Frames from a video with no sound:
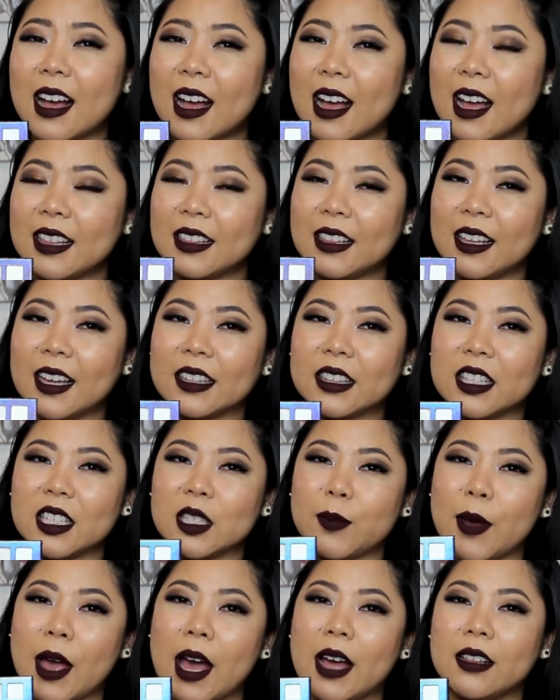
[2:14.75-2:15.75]
I like
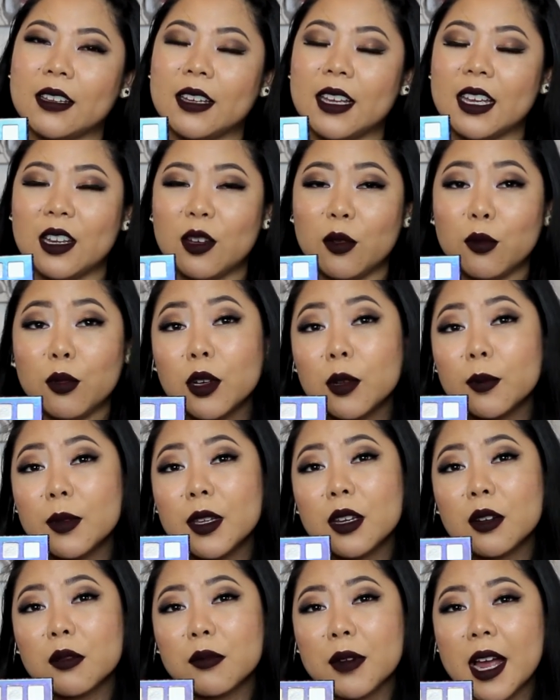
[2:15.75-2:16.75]
this palette and it will
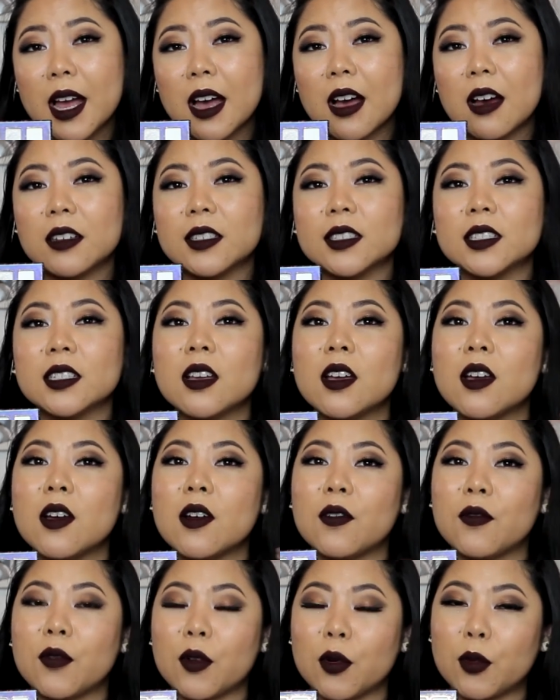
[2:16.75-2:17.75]
be around
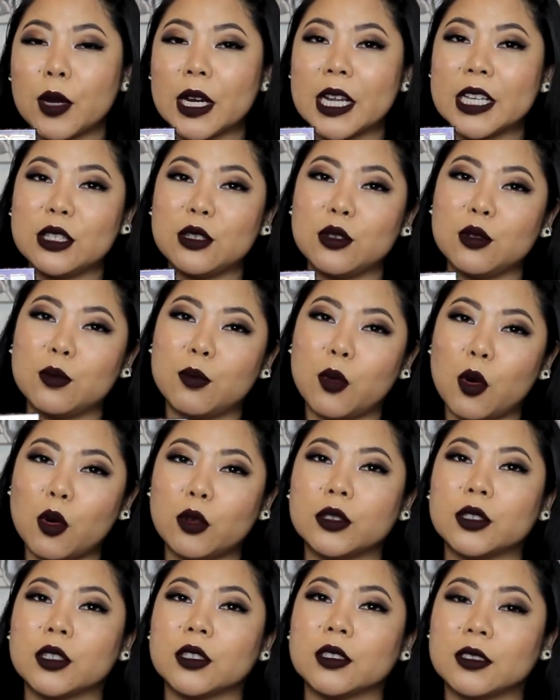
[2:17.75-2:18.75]
for when I do
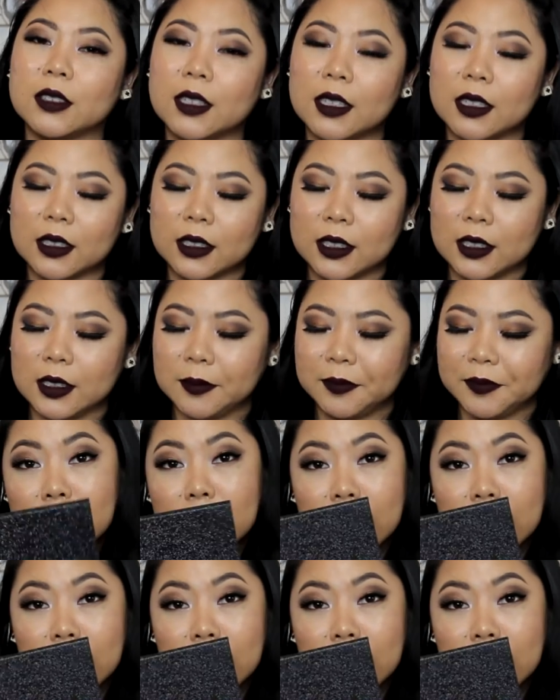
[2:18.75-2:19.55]
bolder looks.